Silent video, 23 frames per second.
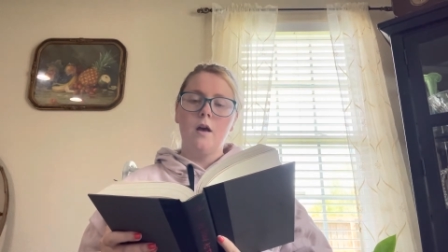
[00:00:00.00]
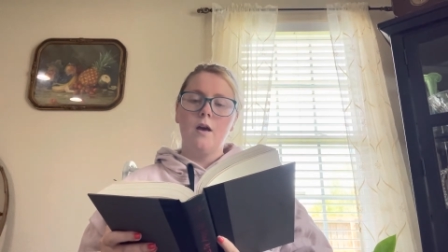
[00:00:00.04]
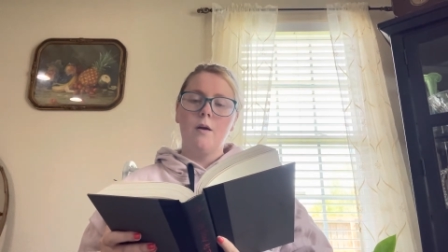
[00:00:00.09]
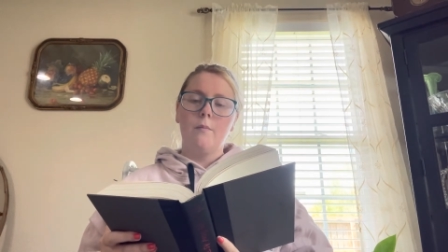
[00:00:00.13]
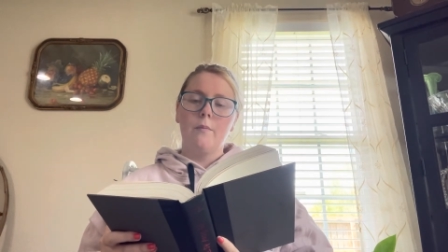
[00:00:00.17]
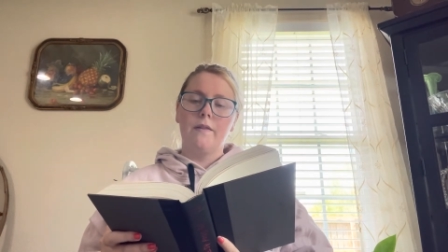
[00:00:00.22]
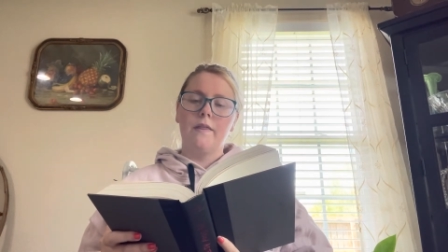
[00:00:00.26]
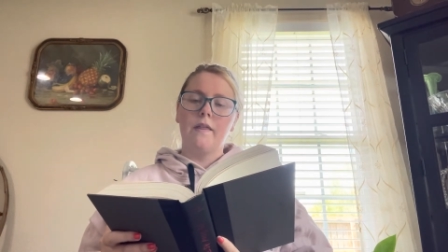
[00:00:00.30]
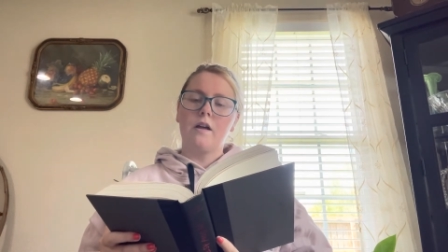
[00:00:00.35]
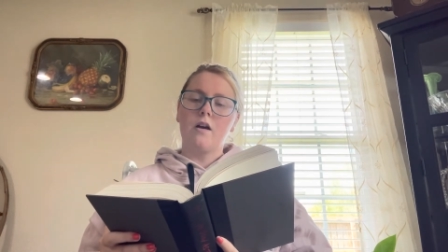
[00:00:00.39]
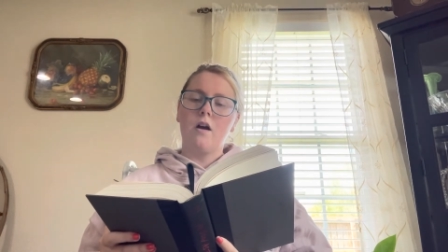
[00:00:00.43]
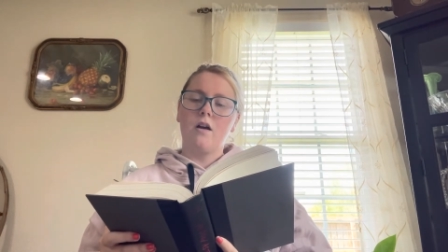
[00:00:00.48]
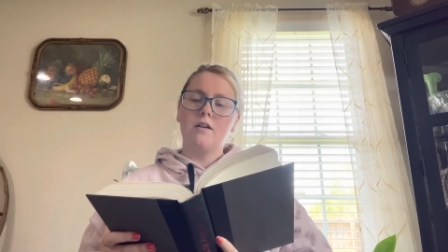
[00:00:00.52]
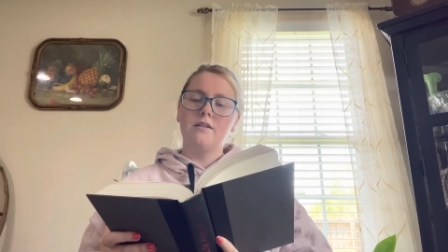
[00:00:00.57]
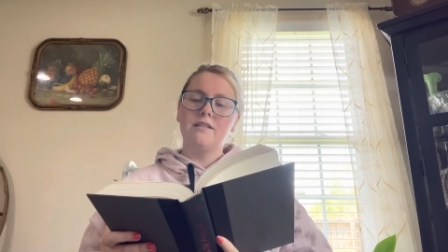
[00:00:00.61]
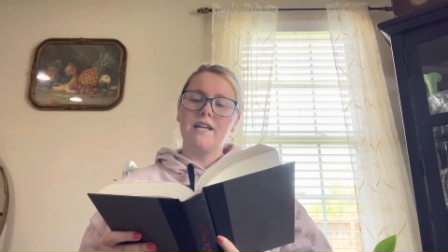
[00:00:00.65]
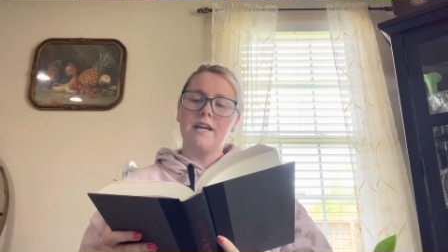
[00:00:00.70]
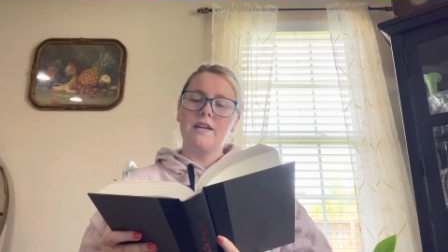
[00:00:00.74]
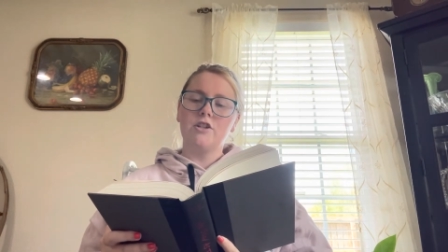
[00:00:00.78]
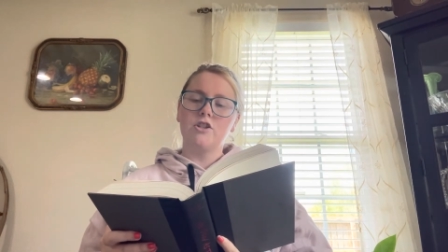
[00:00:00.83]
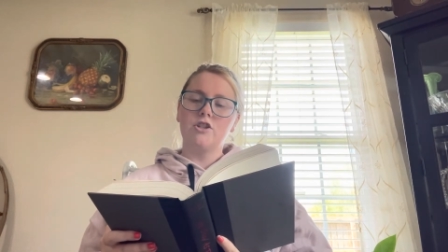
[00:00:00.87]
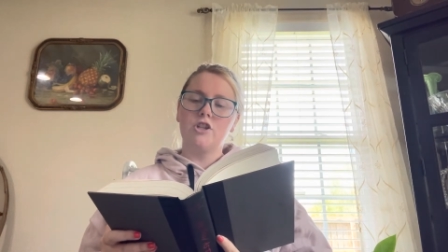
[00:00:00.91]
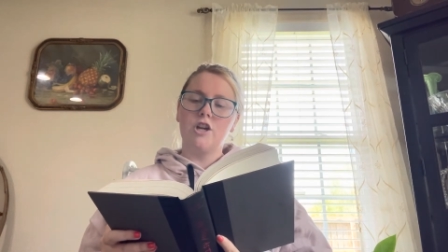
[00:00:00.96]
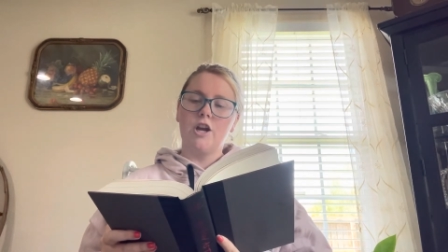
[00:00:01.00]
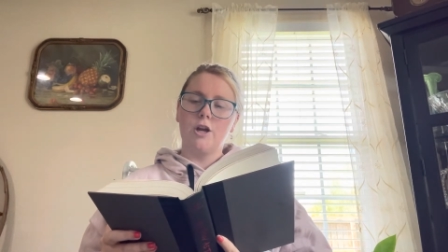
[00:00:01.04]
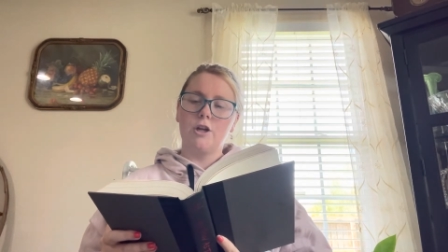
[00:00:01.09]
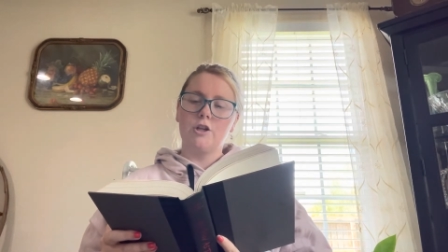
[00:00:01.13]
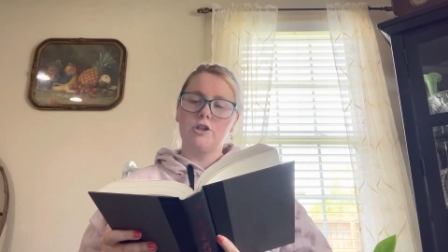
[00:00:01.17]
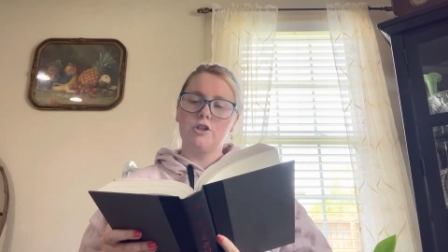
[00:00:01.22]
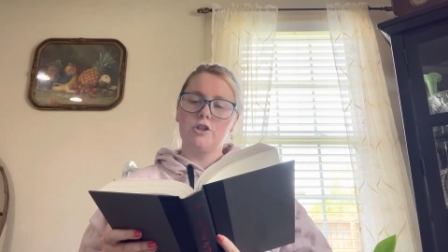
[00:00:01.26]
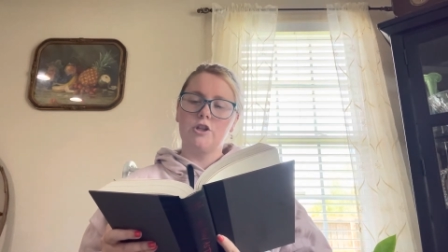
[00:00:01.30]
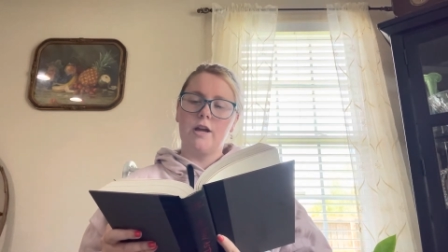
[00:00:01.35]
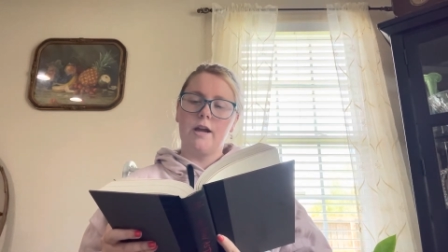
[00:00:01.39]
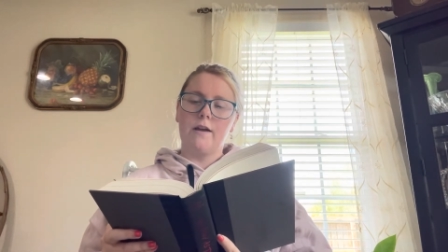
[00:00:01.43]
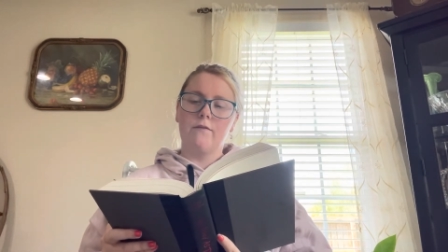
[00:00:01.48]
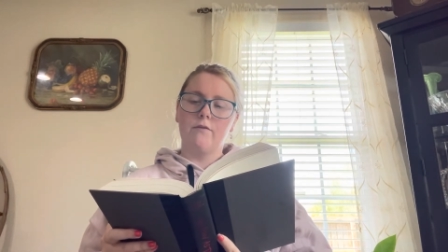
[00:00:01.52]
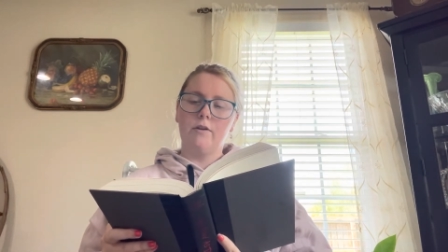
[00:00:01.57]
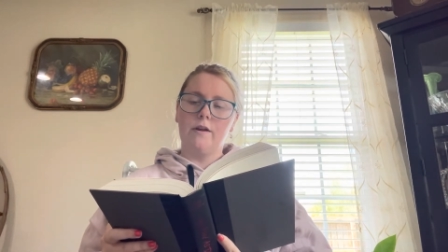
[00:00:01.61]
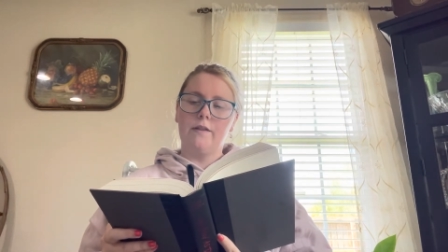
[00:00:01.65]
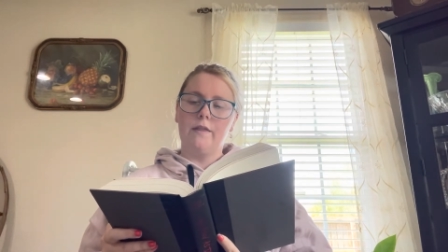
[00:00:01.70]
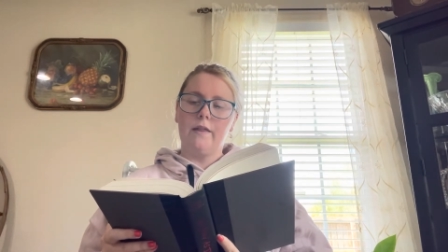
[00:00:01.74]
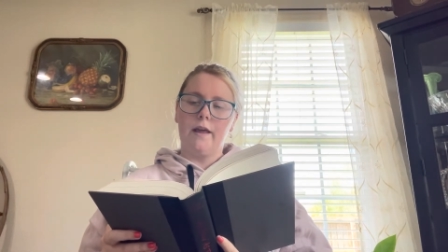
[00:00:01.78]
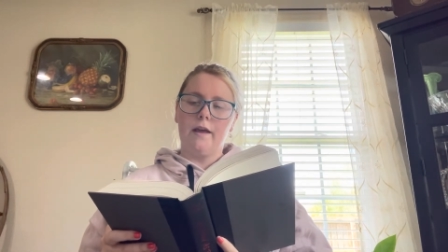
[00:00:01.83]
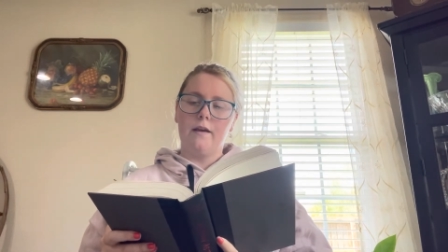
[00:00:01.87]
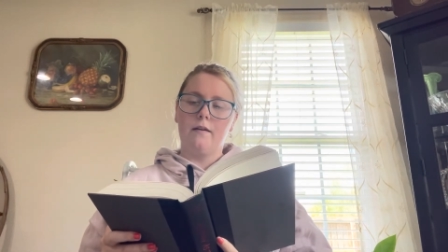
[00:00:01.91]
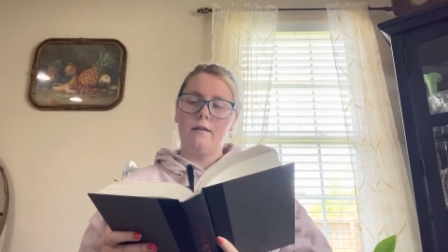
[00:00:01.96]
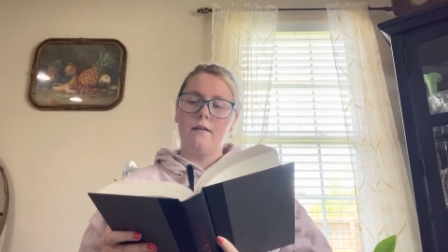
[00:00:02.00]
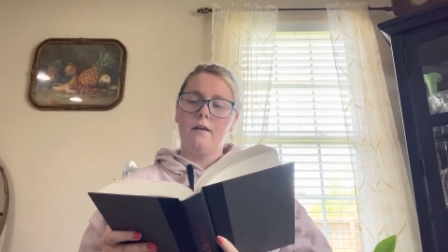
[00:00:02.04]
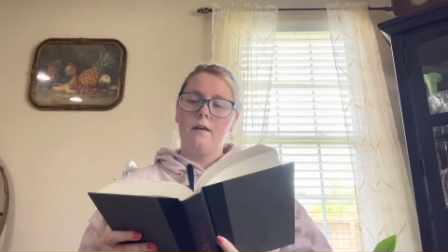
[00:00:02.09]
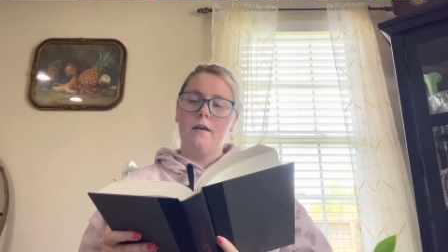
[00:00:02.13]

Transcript: but the context changed everything.